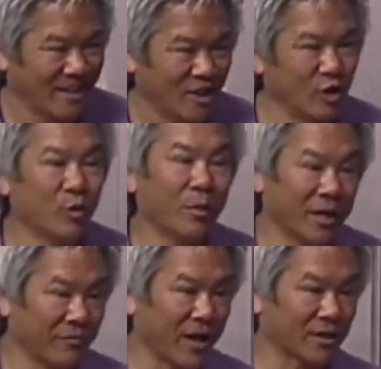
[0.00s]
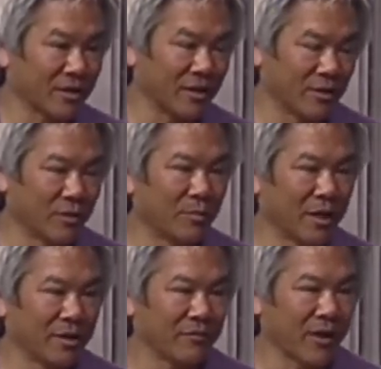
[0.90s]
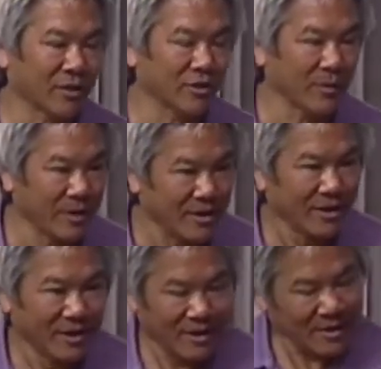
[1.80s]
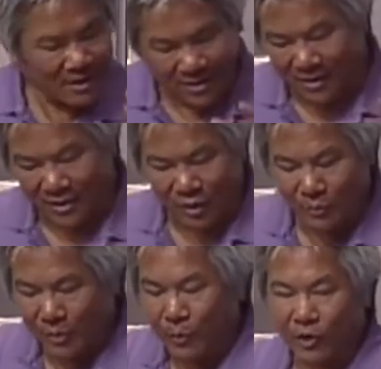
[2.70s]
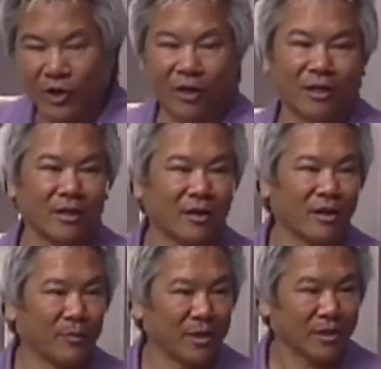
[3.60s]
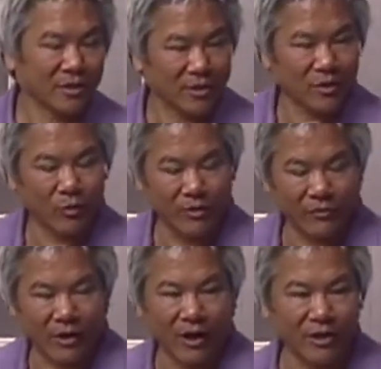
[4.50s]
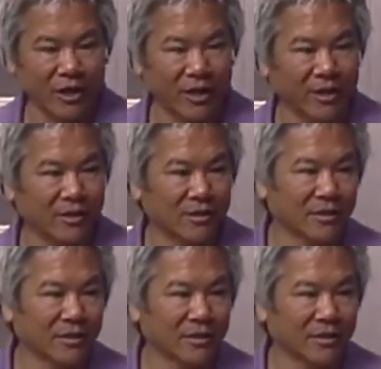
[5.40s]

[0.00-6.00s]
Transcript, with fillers: due, to many fact, uh, due to many factors. I mean, it couldn't be more targeted on it because it's only for Han Chinese.